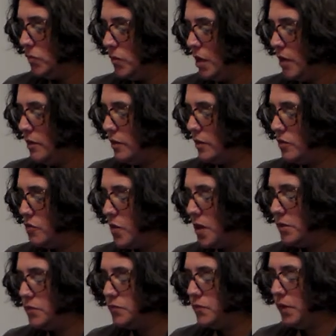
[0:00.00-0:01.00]
And then the
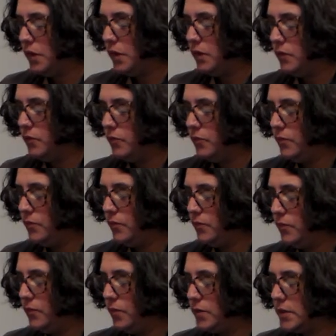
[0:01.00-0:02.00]
rest really
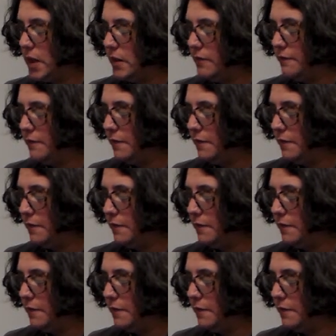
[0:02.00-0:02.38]
was kind of